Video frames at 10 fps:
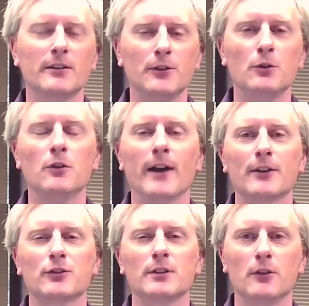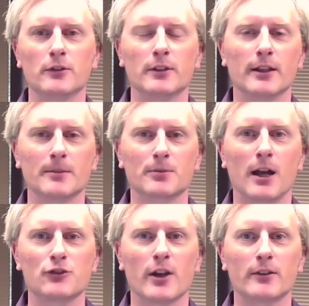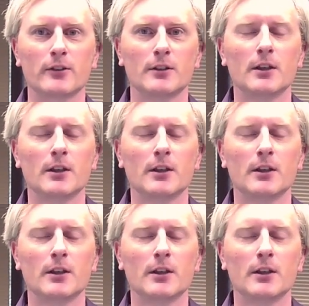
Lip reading: of you who've actually used it on a project.